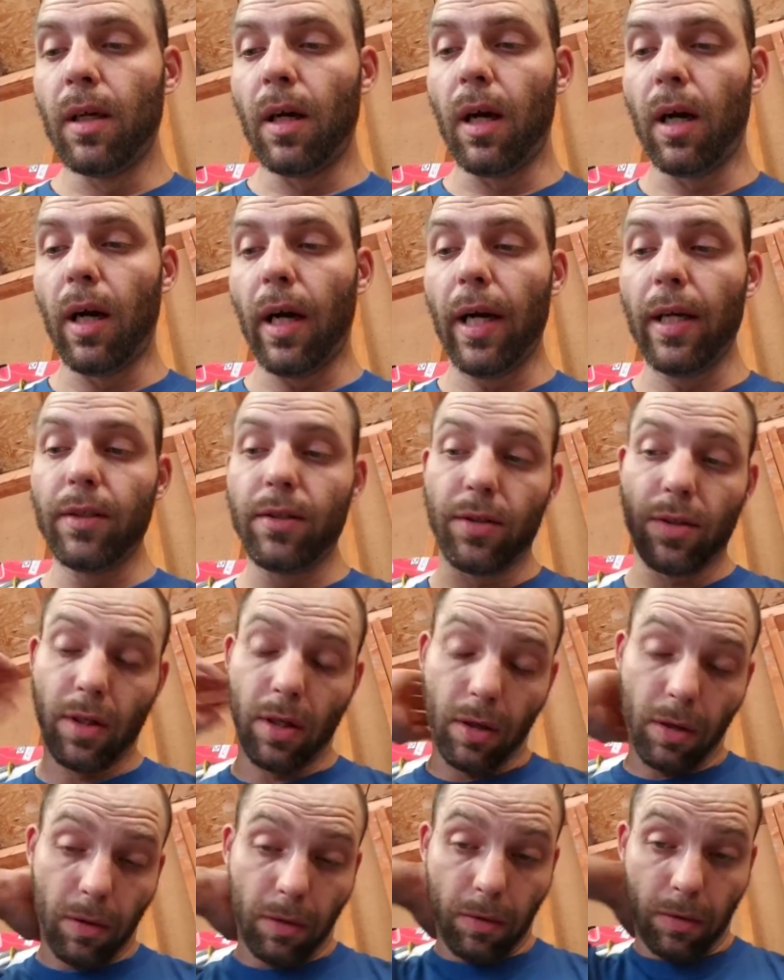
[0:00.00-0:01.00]
All right,
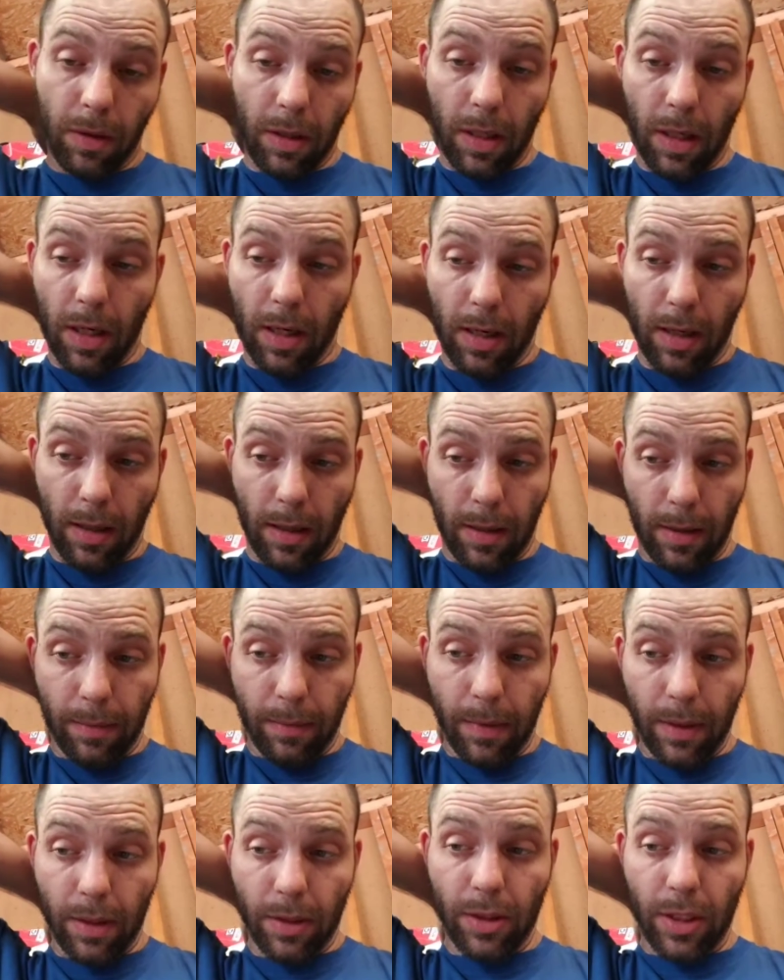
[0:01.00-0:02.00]
so
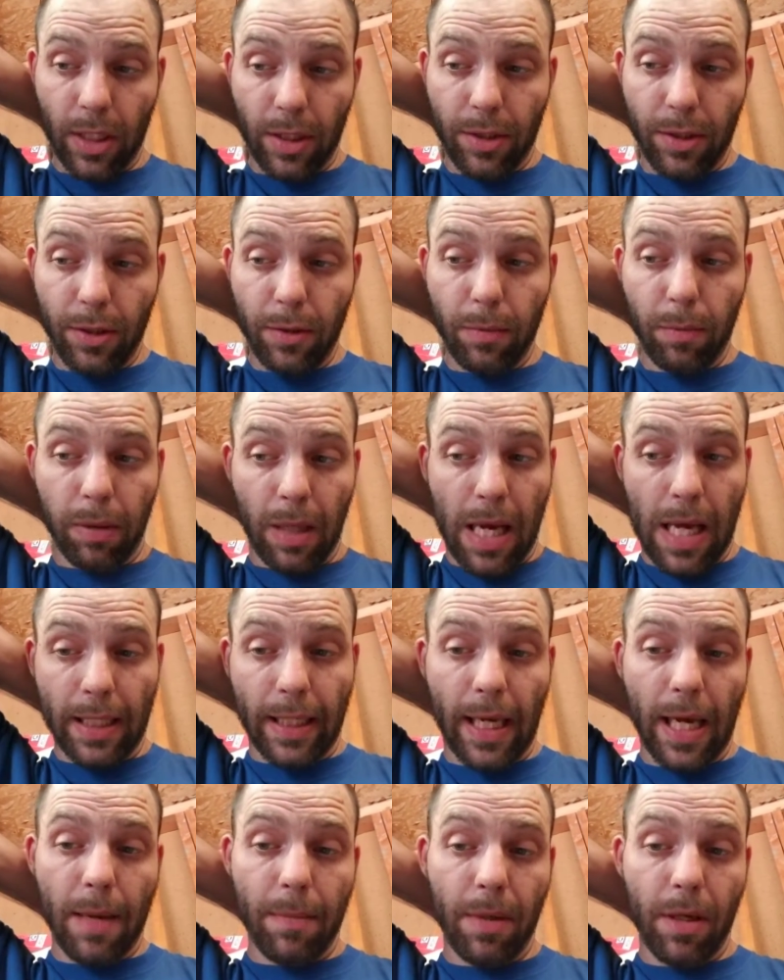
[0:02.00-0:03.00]
um, a Gen 2 block
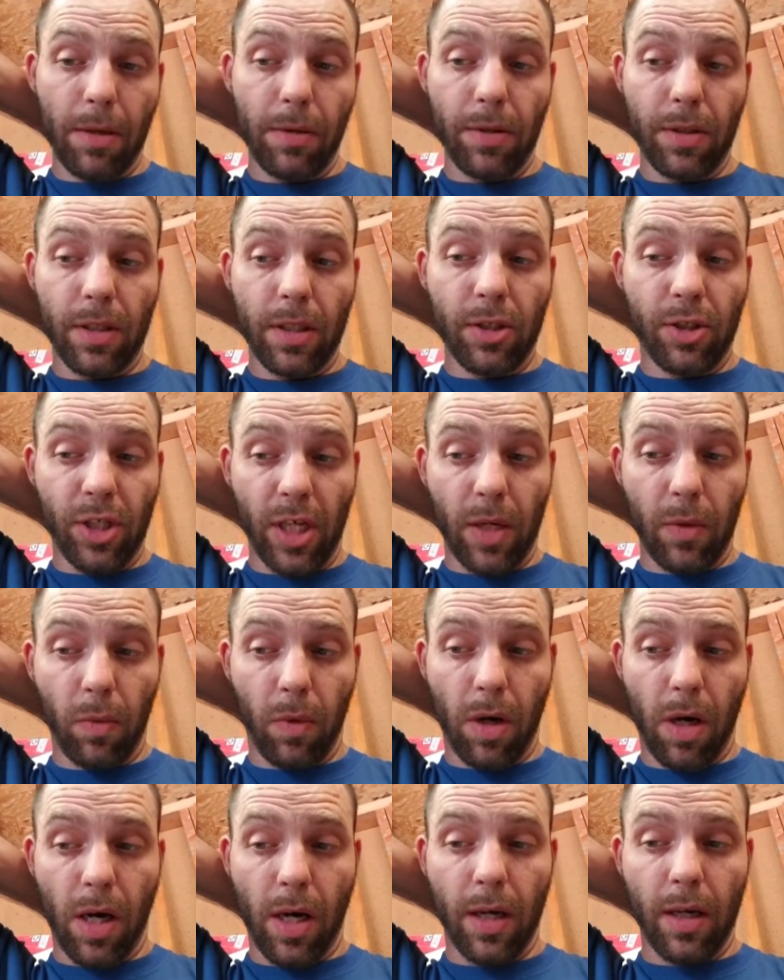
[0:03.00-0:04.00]
can be used in a Gen
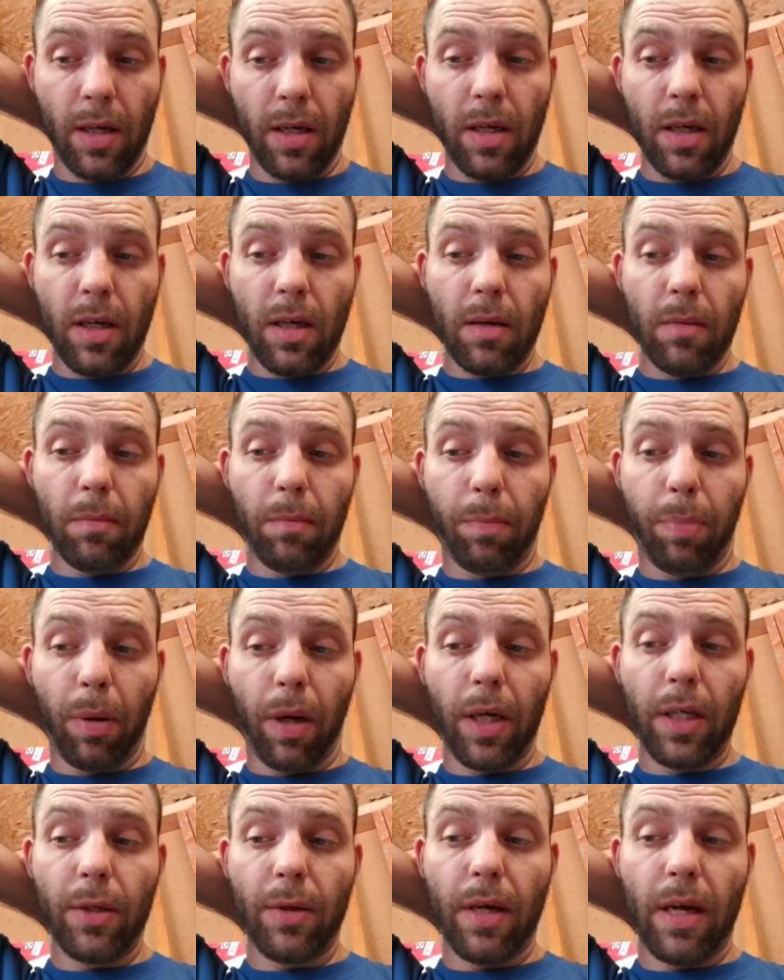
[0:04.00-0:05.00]
1,
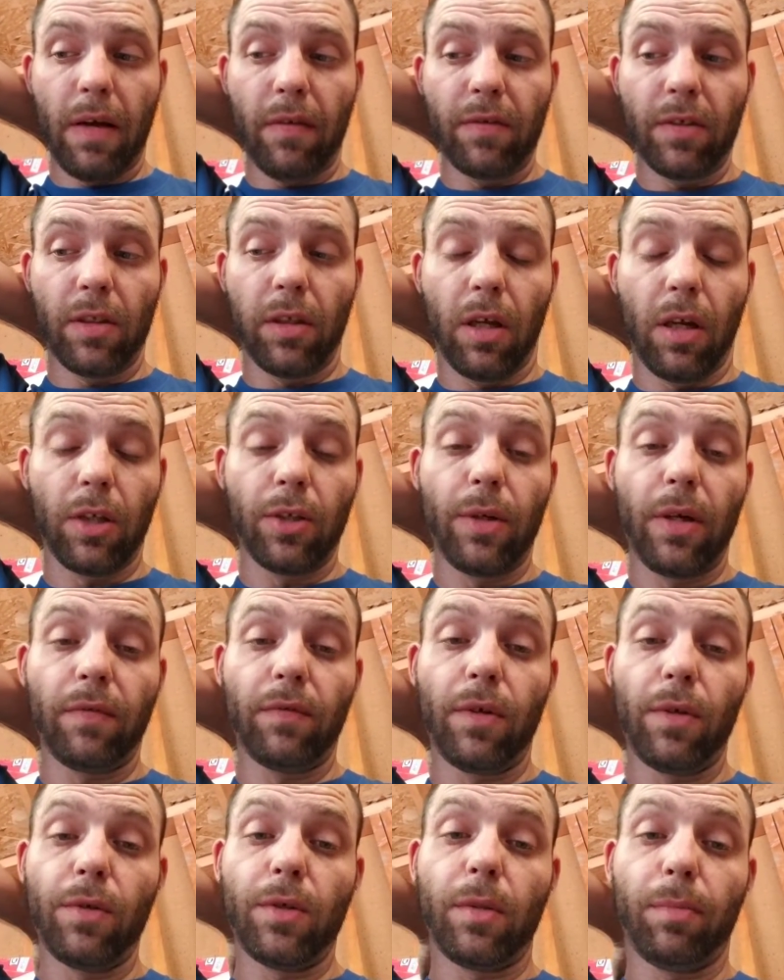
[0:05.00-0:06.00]
but you have as long you have
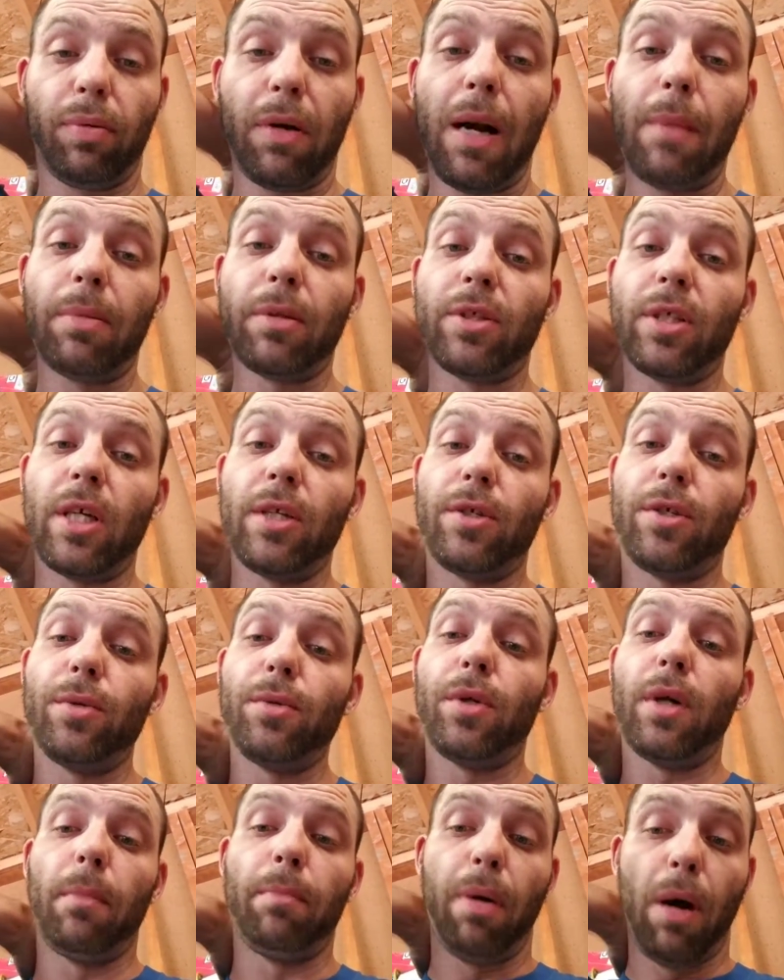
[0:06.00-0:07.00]
to use the proper Gen 2
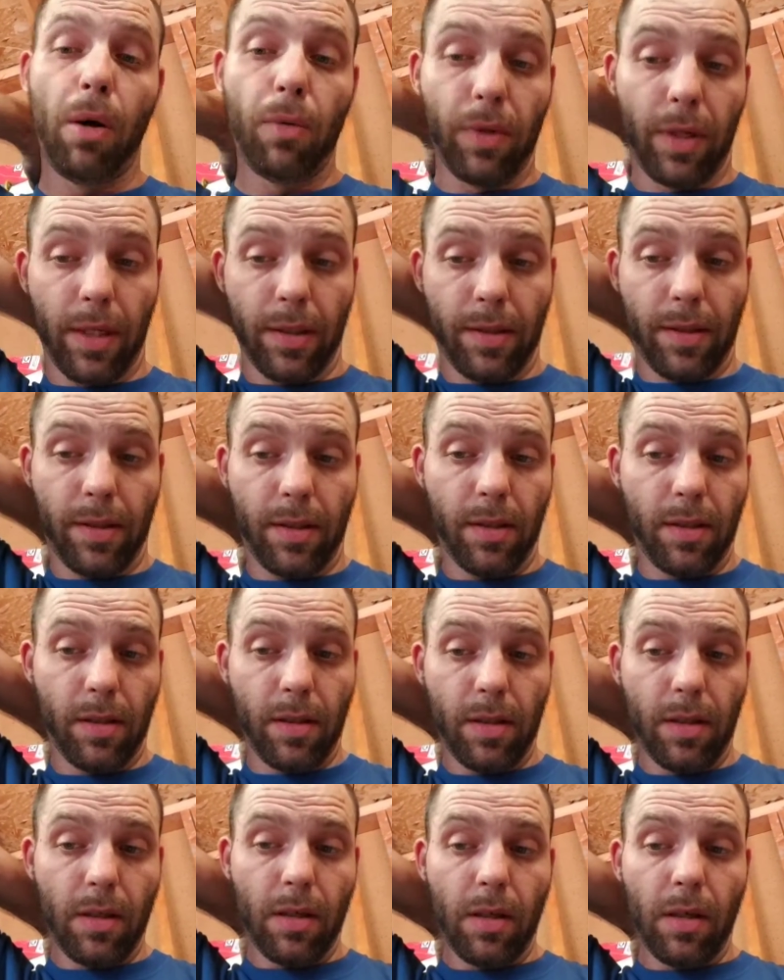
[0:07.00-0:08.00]
components
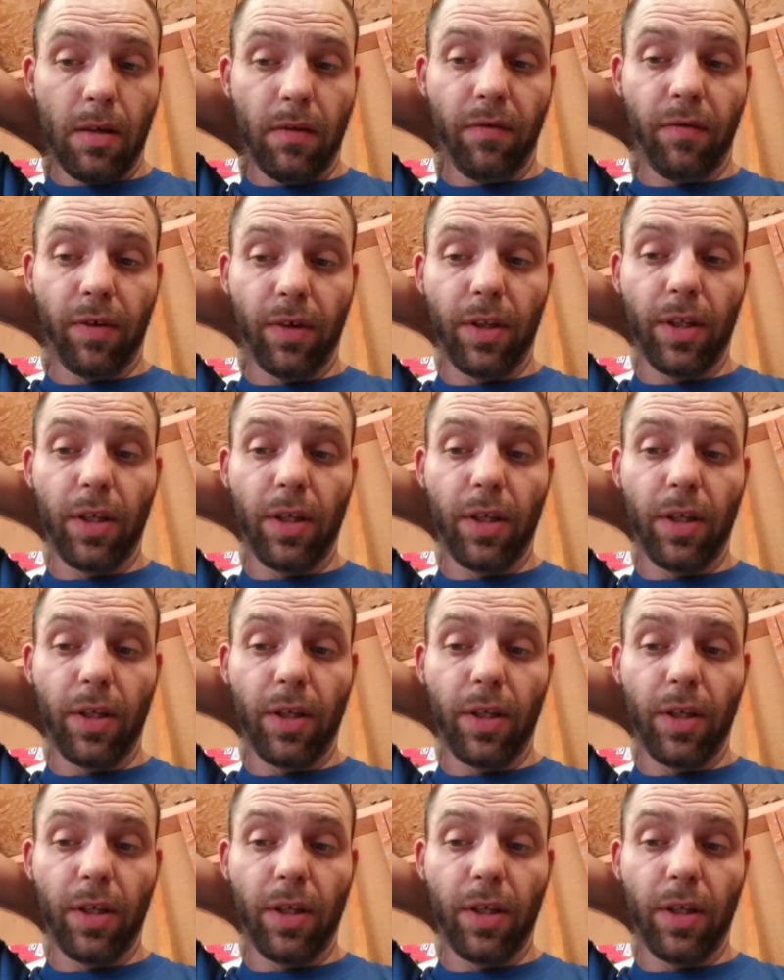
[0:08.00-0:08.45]
for